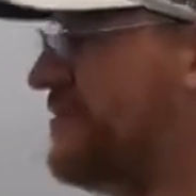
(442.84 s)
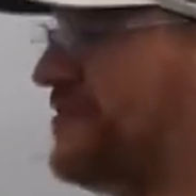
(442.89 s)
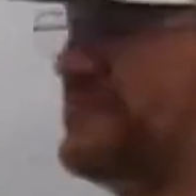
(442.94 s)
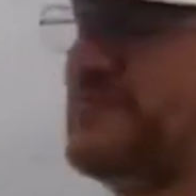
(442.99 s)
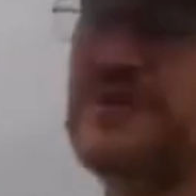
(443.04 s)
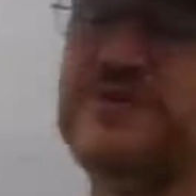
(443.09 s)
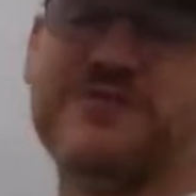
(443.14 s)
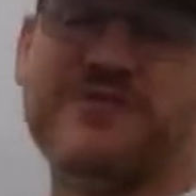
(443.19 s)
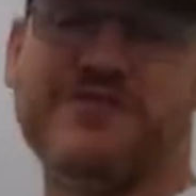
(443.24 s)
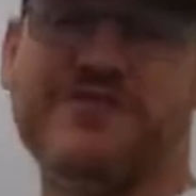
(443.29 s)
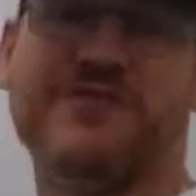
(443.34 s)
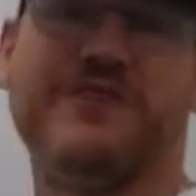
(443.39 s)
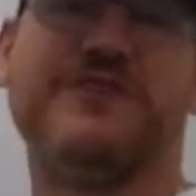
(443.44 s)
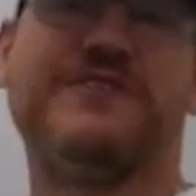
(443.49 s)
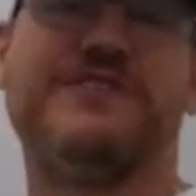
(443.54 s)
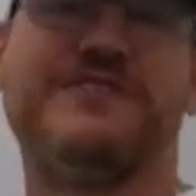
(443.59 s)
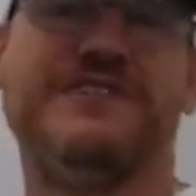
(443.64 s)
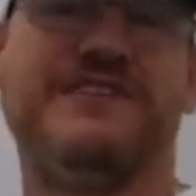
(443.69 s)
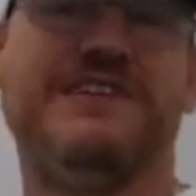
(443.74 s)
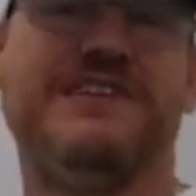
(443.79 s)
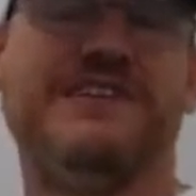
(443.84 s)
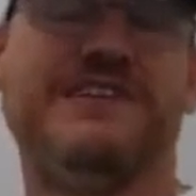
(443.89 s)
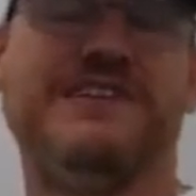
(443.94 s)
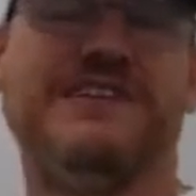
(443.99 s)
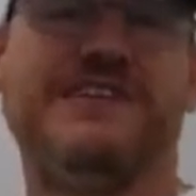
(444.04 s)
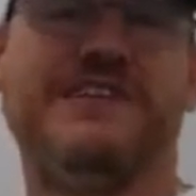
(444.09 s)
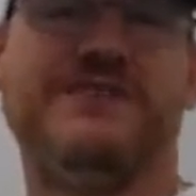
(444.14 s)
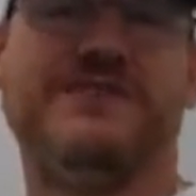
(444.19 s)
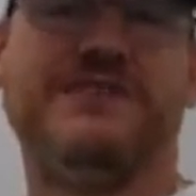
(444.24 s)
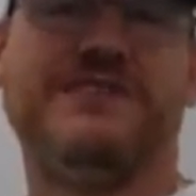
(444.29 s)
it would be reversed.
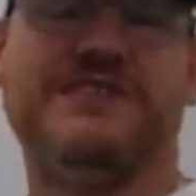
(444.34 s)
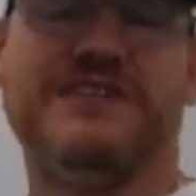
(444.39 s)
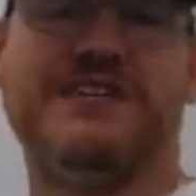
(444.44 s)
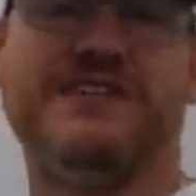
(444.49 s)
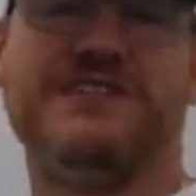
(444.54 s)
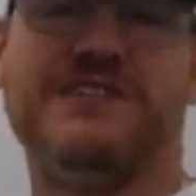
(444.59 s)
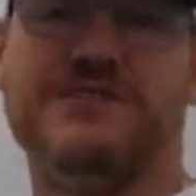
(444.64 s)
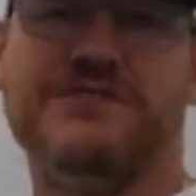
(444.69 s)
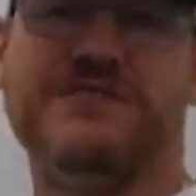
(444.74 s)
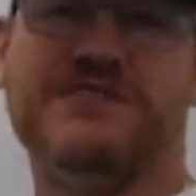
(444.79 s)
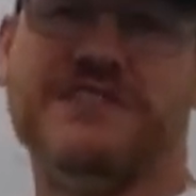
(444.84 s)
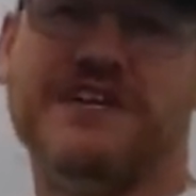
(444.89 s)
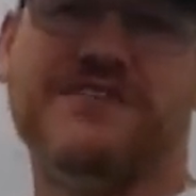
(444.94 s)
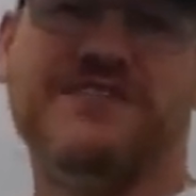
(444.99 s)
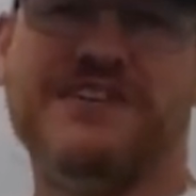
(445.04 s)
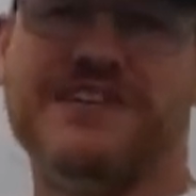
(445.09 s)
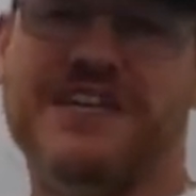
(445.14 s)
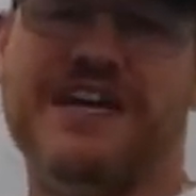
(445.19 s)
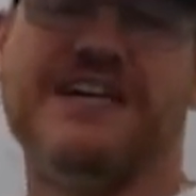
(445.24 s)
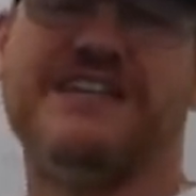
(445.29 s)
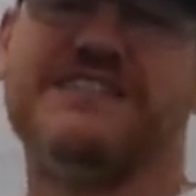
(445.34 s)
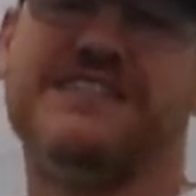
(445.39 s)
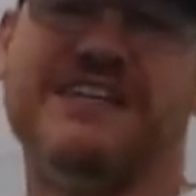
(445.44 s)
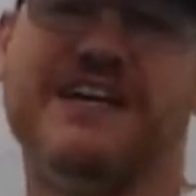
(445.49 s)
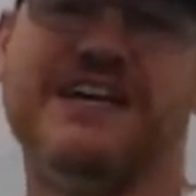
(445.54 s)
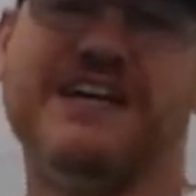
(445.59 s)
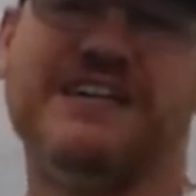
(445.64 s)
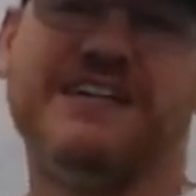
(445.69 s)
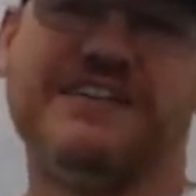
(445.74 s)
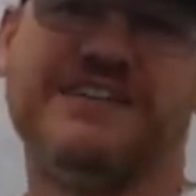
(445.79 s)
It would say 27-9,
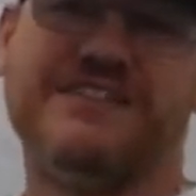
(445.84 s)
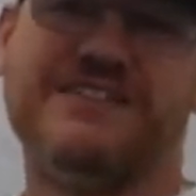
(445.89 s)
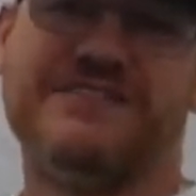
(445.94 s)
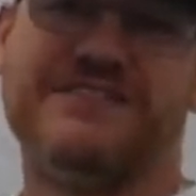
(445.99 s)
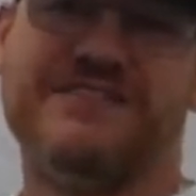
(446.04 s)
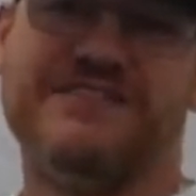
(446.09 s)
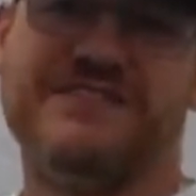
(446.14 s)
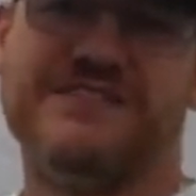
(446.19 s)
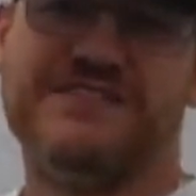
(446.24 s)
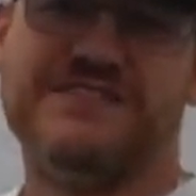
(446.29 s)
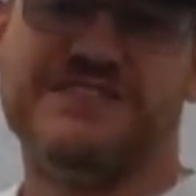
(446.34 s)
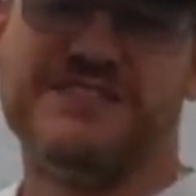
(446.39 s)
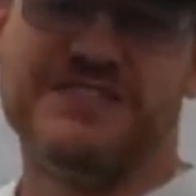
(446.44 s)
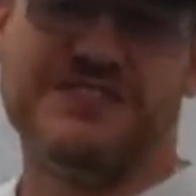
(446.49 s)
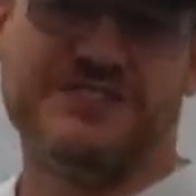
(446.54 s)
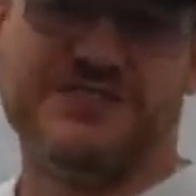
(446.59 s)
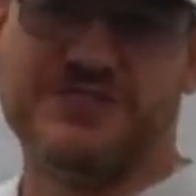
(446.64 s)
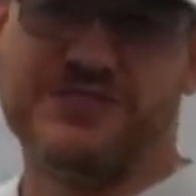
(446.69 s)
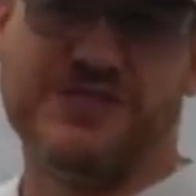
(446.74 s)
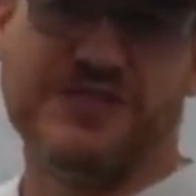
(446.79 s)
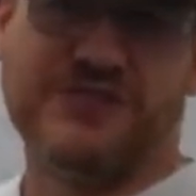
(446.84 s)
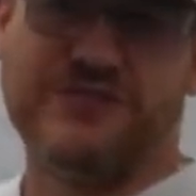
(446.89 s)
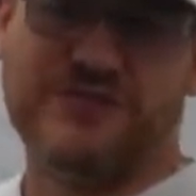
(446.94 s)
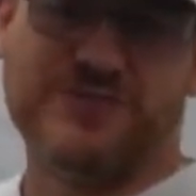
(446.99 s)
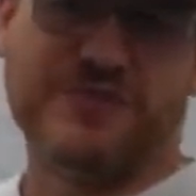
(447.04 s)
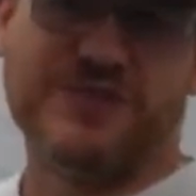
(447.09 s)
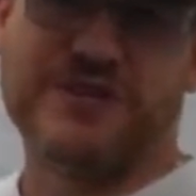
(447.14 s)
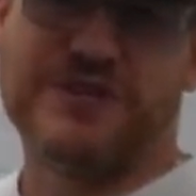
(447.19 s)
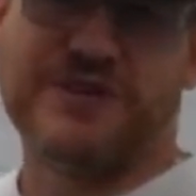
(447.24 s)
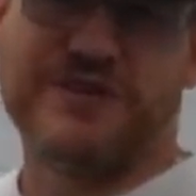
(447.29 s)
just so that it
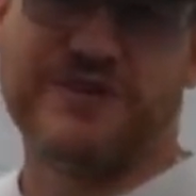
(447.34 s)
would be